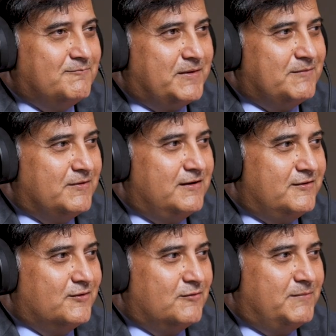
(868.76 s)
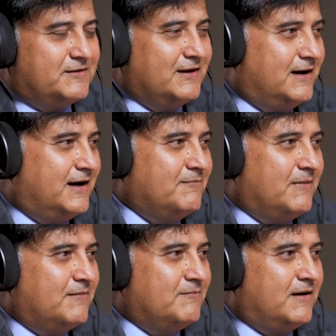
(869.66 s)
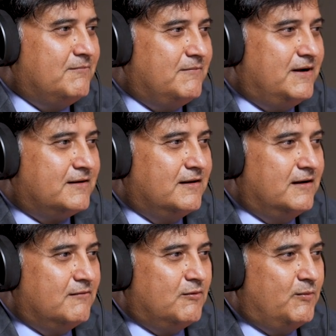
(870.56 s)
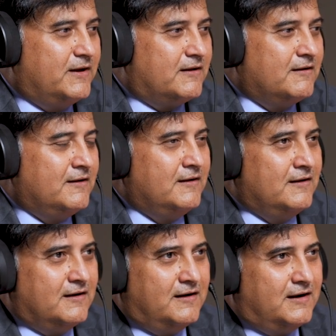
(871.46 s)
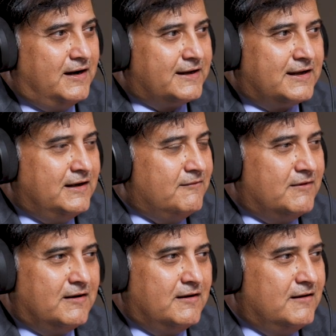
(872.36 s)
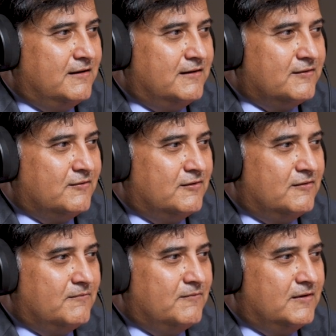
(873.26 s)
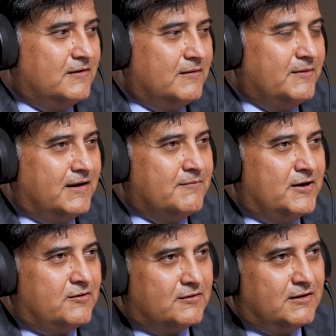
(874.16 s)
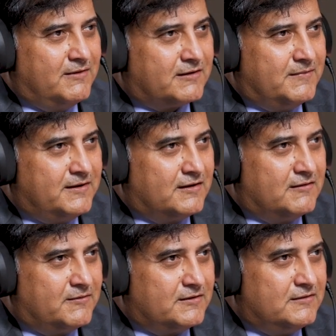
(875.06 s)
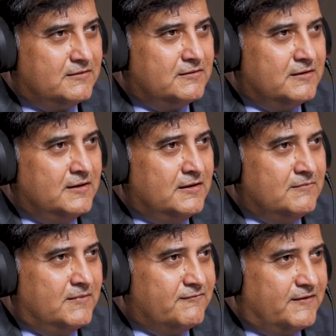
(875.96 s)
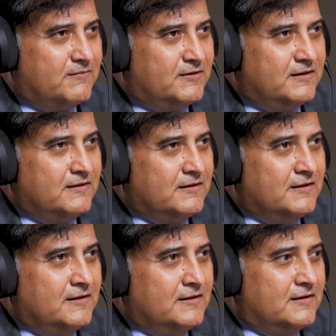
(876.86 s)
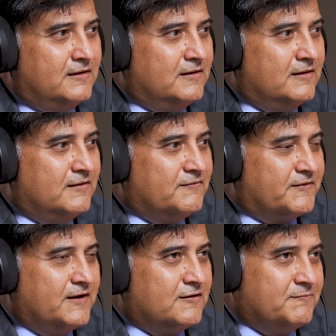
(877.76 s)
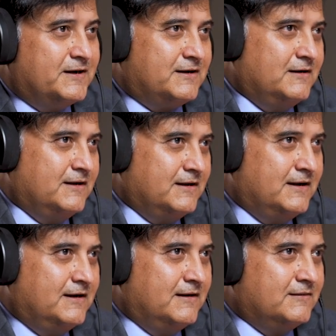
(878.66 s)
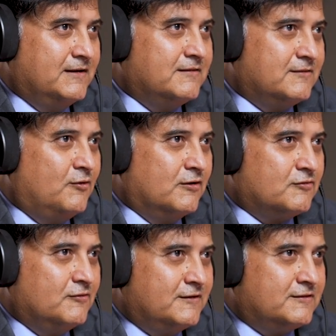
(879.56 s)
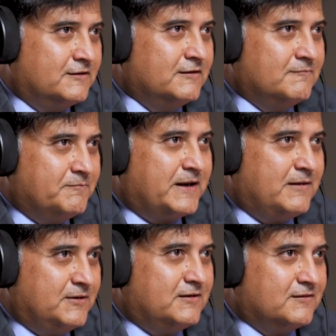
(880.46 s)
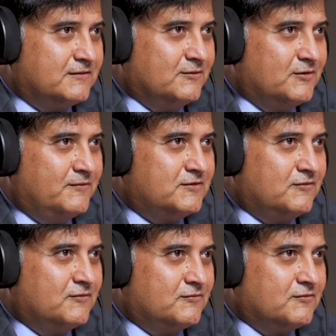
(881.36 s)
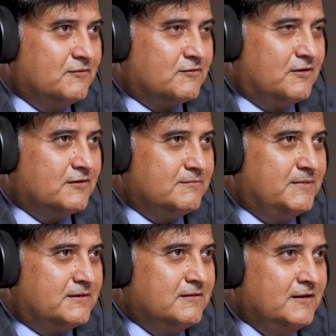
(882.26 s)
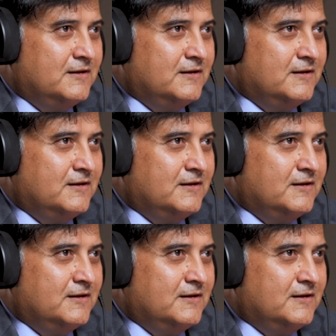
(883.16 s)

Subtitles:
people, But yeah, I'm at the level where I can even, I mentor them like my younger brothers, my family, friends. But there is also the certain parameters, which you shouldn't cross. But